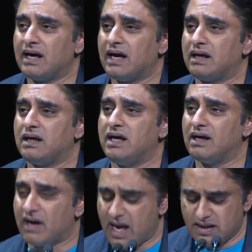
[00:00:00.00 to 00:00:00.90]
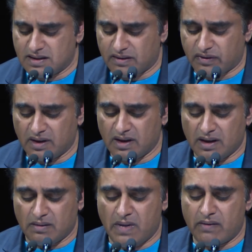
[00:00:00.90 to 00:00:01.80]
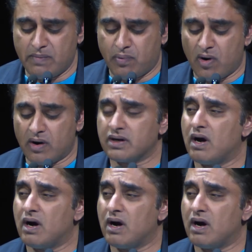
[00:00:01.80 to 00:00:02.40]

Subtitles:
And here endeth my report